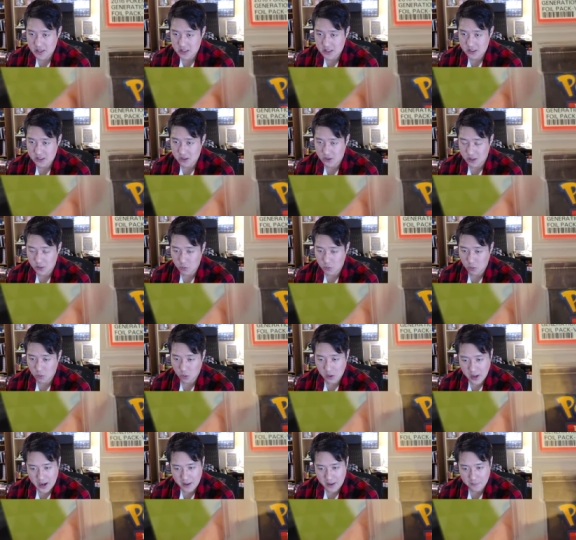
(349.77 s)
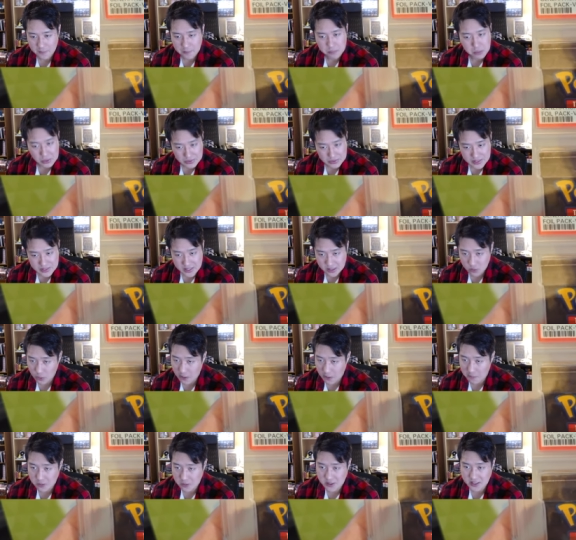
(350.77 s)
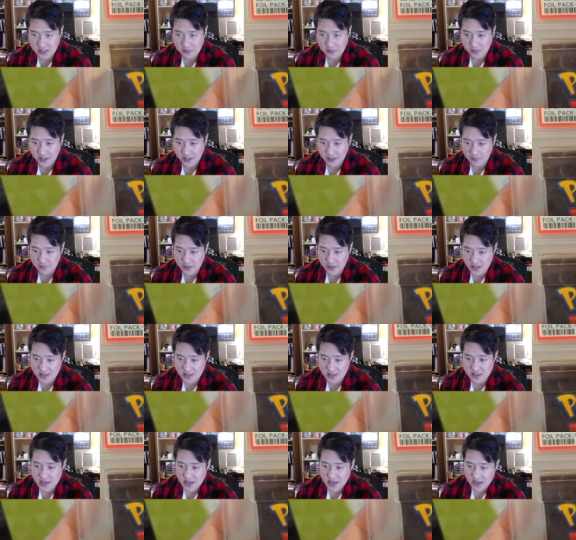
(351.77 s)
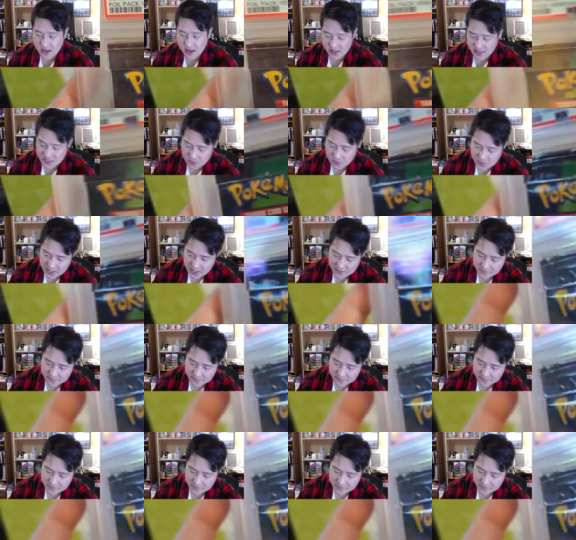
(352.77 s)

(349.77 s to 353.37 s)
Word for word: so they were not protect well protected by any means. And last we got